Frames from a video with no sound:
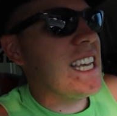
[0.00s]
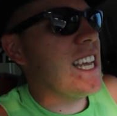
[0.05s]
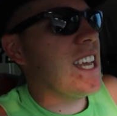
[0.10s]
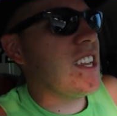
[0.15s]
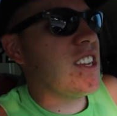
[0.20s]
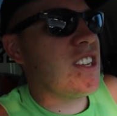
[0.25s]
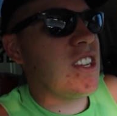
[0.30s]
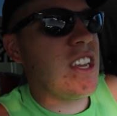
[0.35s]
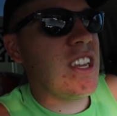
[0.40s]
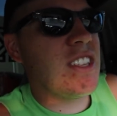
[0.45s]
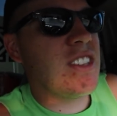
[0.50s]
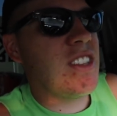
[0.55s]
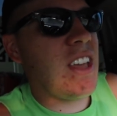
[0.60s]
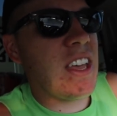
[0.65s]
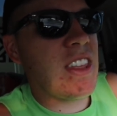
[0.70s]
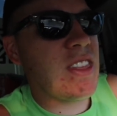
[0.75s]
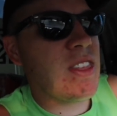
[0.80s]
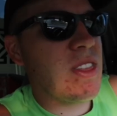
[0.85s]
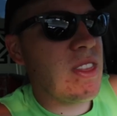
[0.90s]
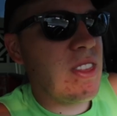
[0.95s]
it it's
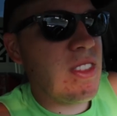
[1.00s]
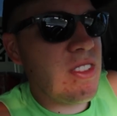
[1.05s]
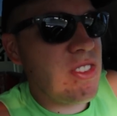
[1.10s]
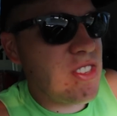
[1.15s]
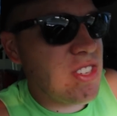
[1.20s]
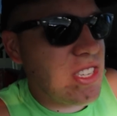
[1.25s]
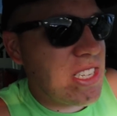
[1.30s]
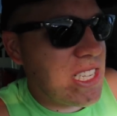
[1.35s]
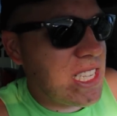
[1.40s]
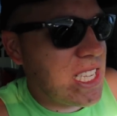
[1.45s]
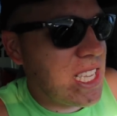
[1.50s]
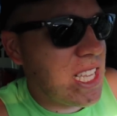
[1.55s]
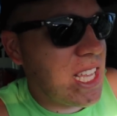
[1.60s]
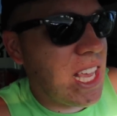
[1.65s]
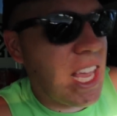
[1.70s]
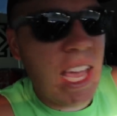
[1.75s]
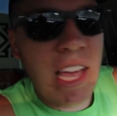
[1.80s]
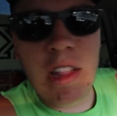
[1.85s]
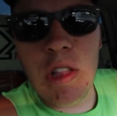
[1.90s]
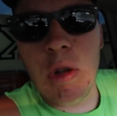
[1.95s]
like just
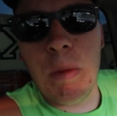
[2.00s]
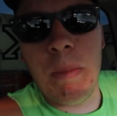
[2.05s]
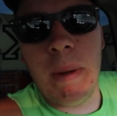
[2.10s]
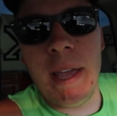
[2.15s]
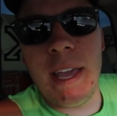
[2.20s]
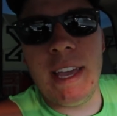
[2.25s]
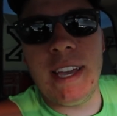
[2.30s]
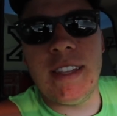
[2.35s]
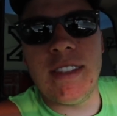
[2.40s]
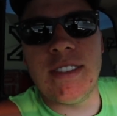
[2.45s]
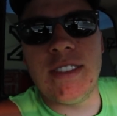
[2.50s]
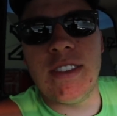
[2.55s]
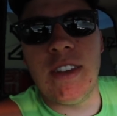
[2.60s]
killer pain.